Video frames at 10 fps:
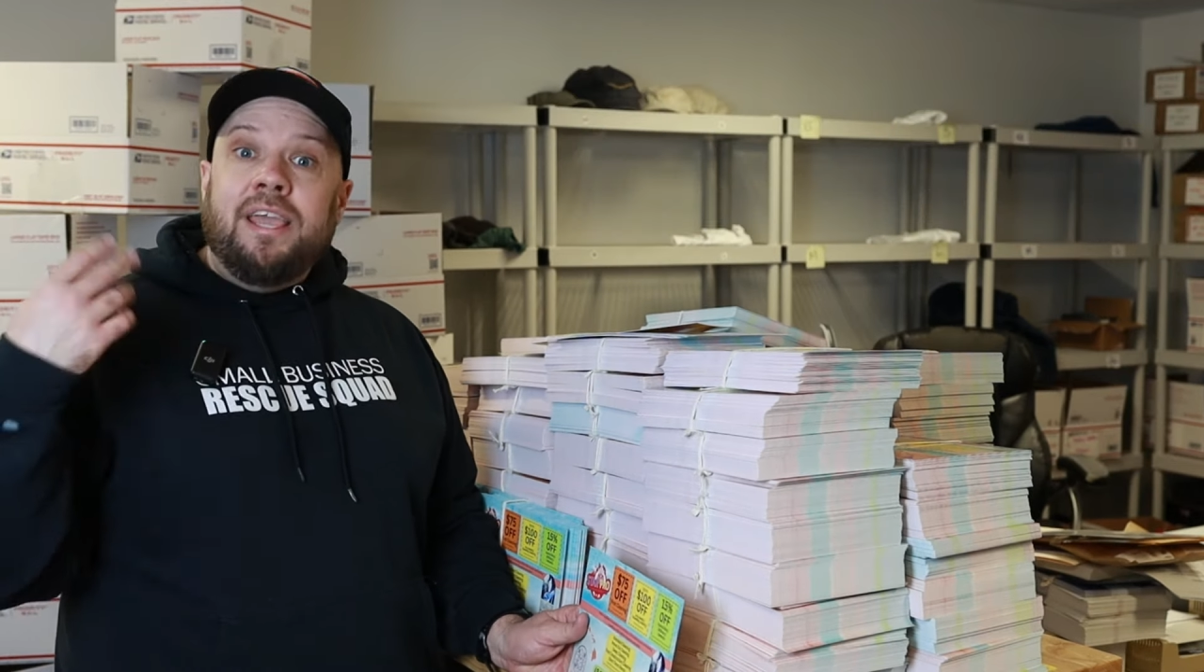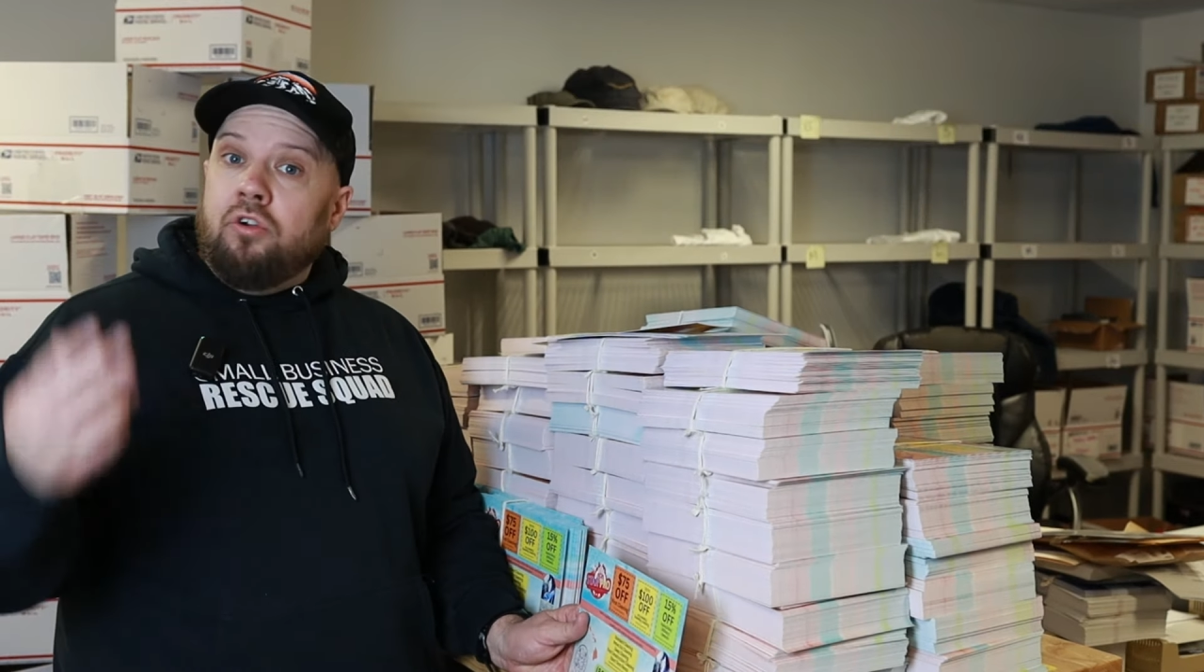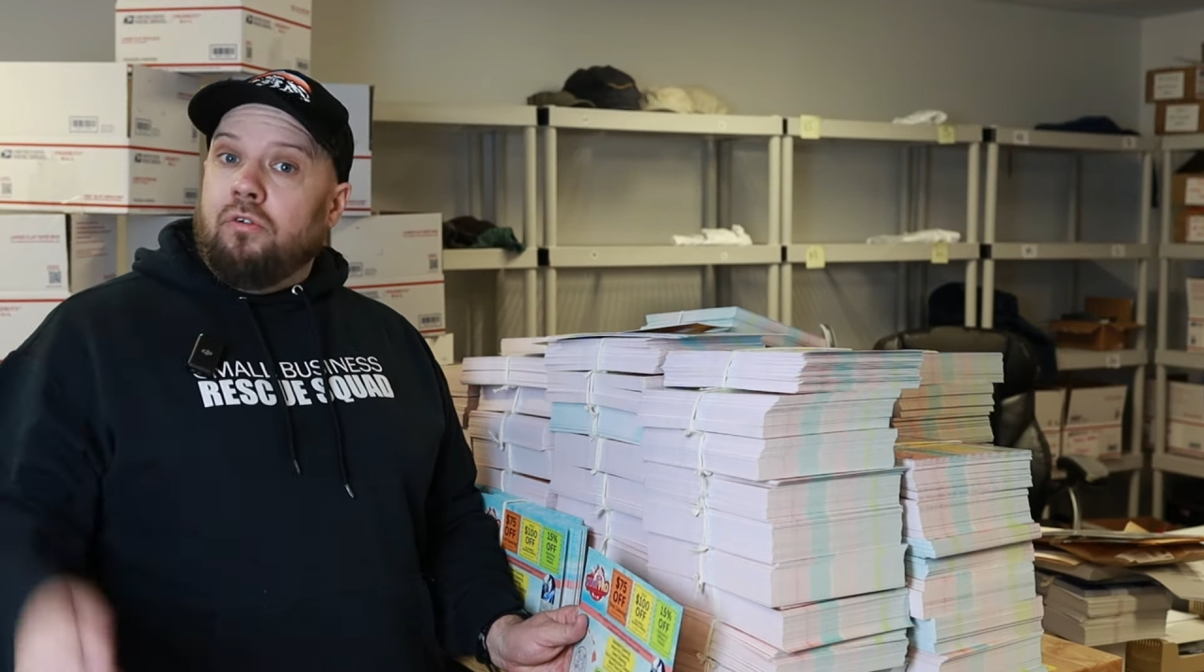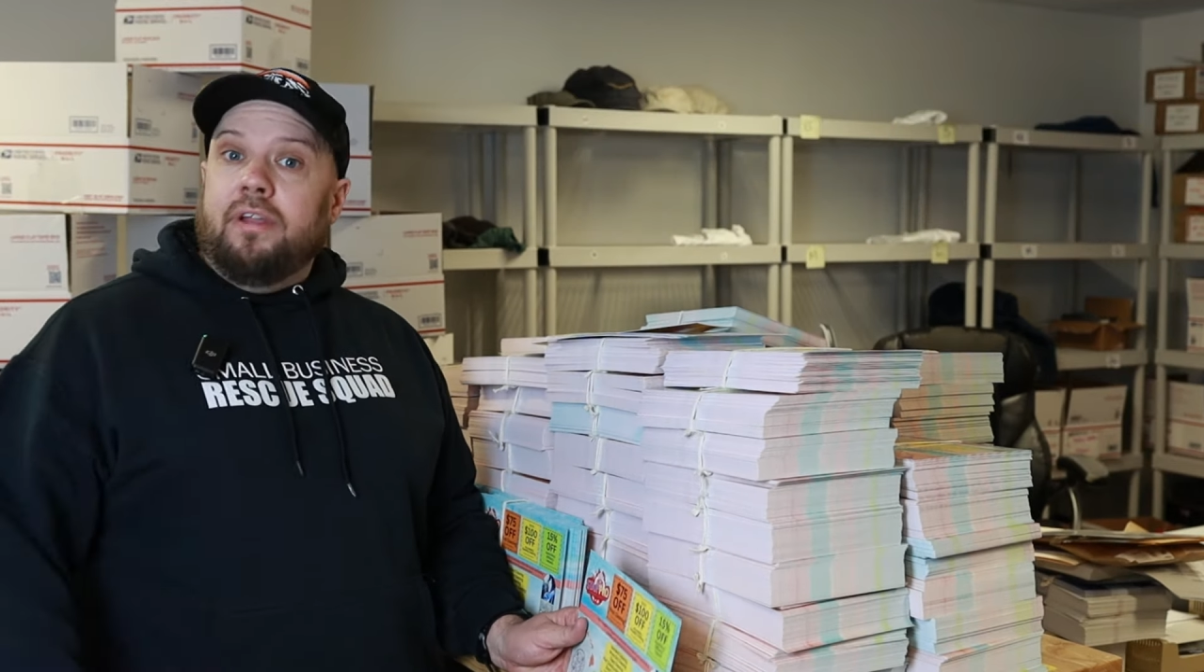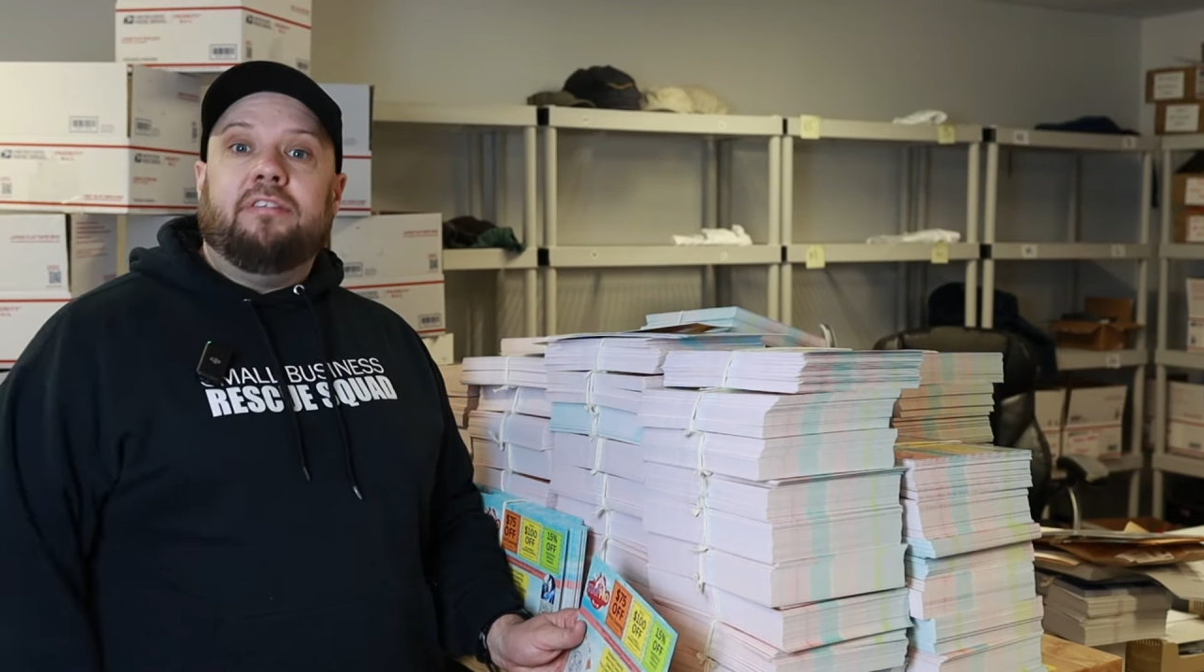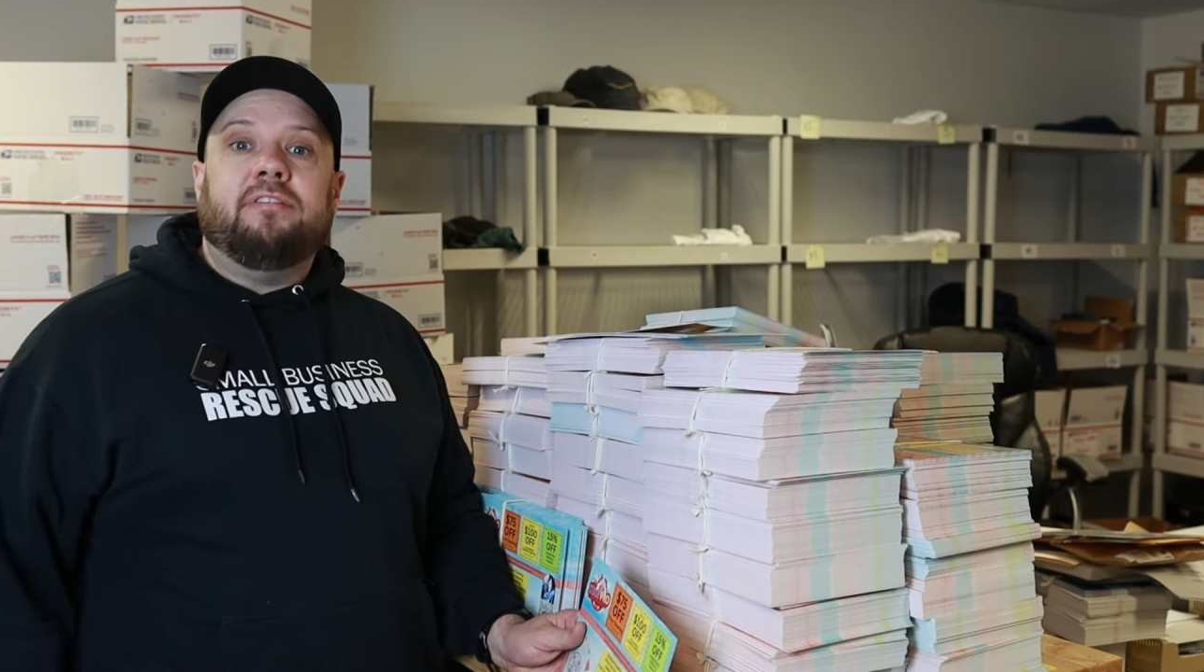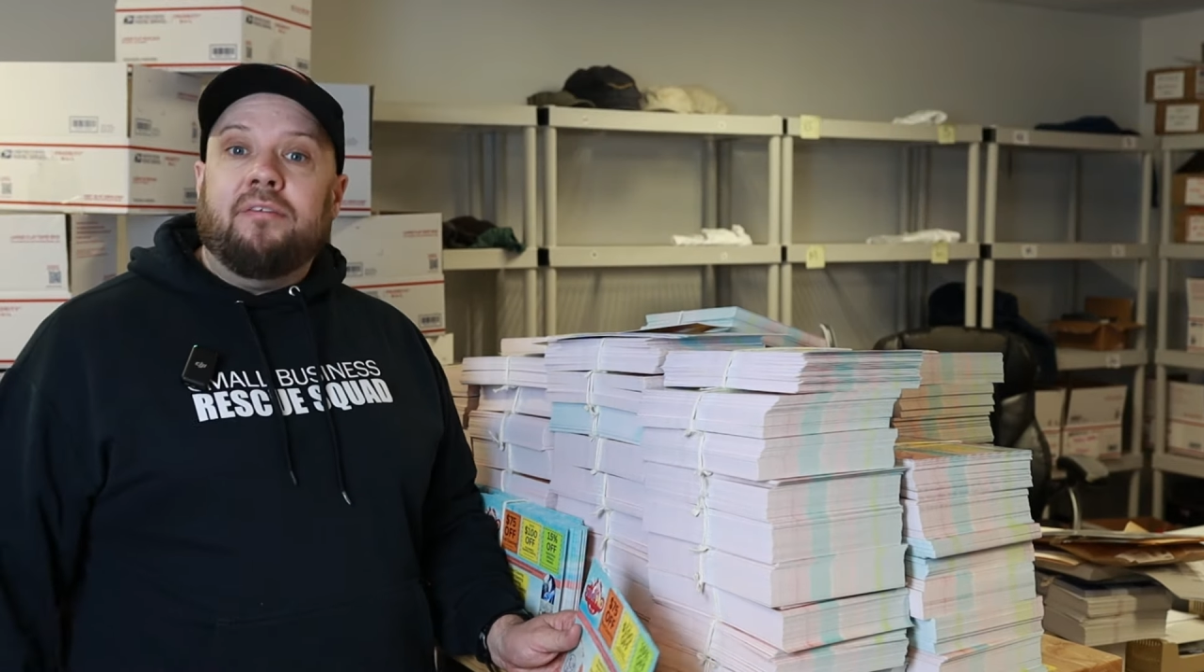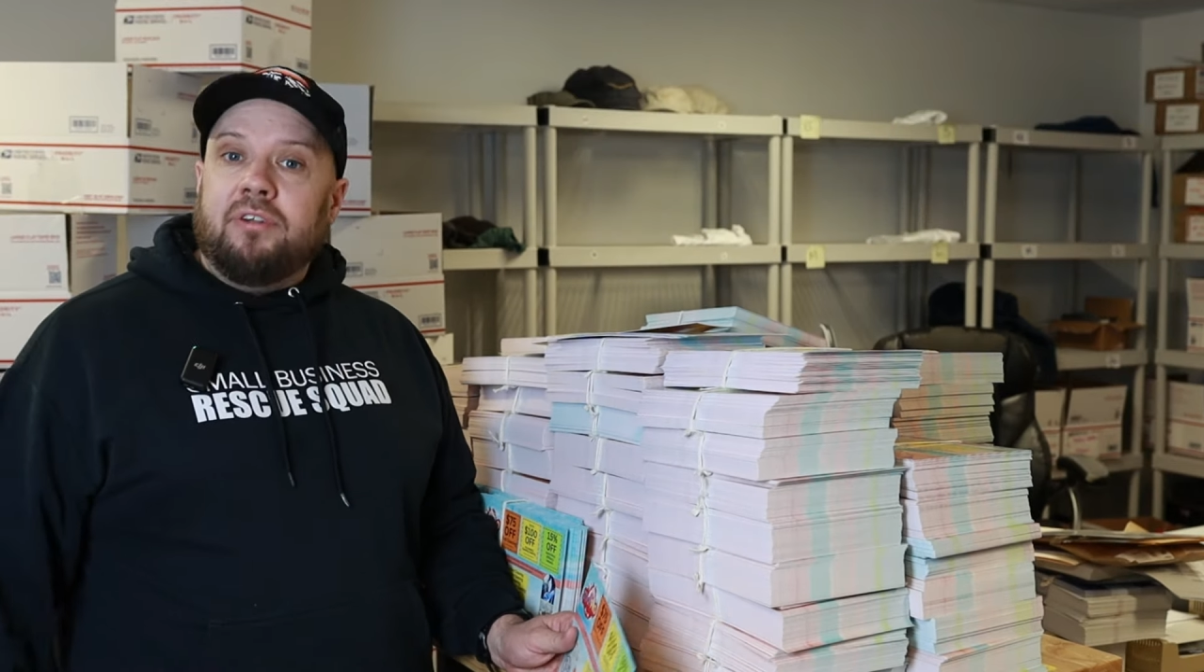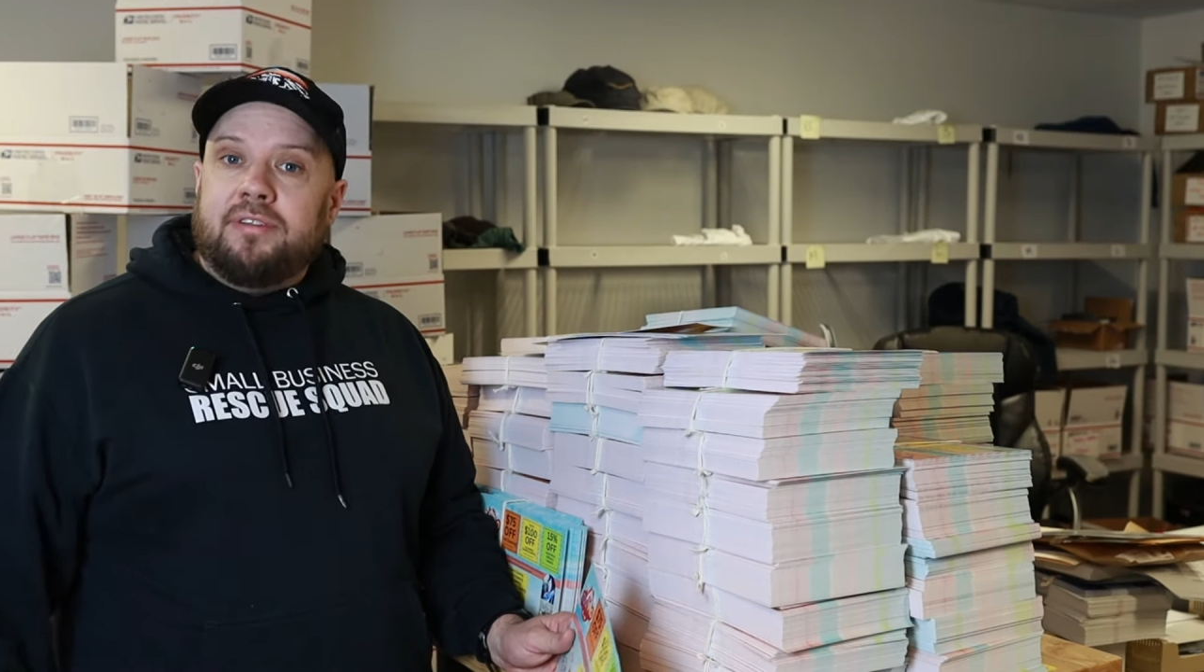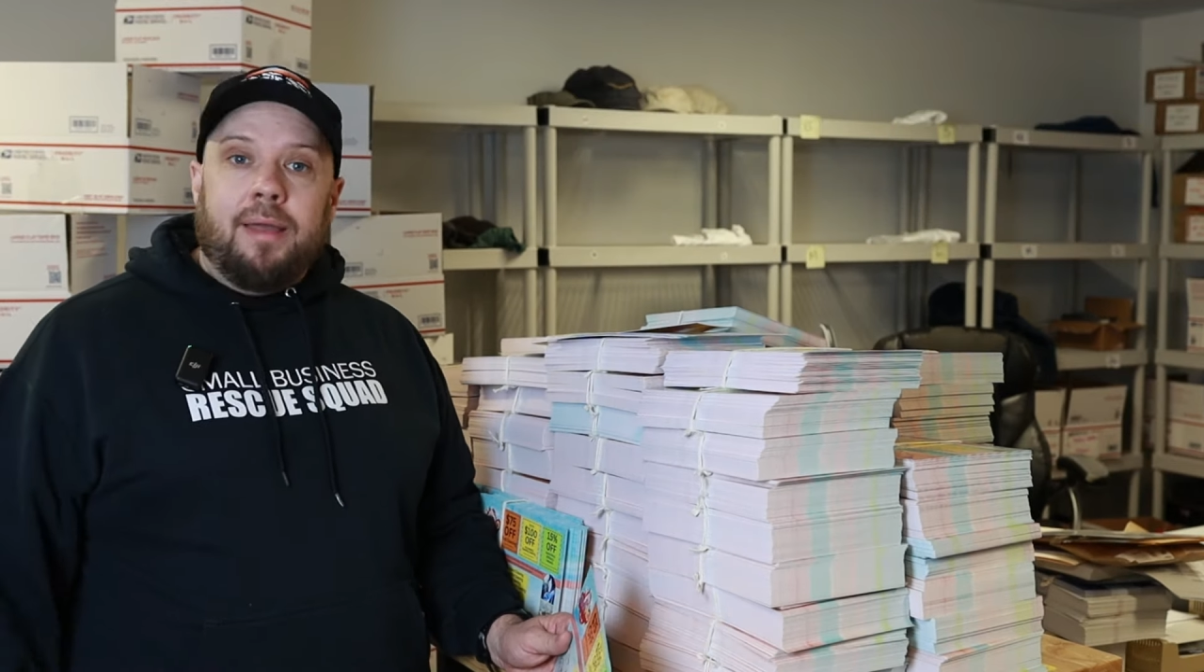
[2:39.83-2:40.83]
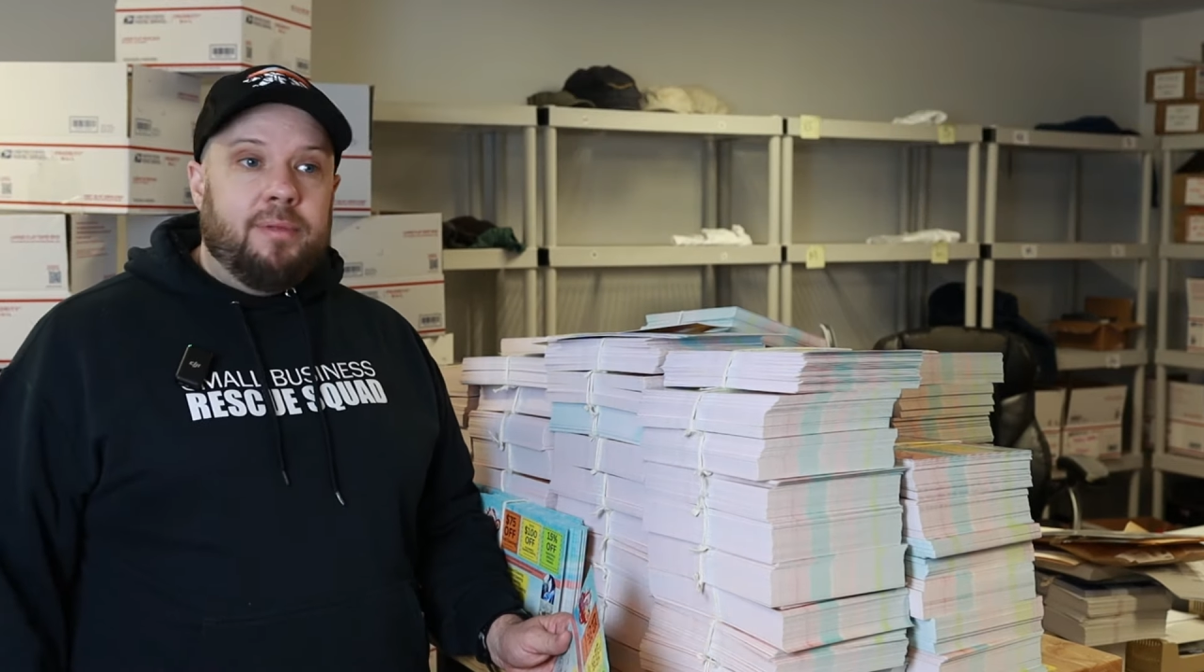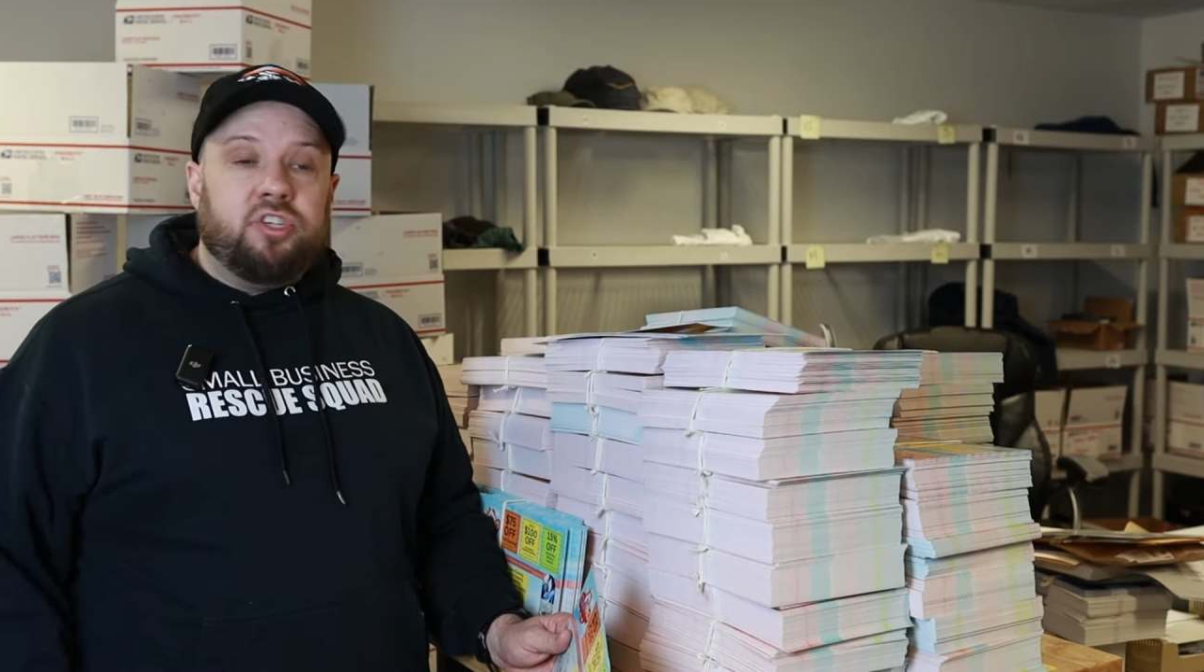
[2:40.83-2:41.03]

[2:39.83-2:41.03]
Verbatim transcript: increases every time.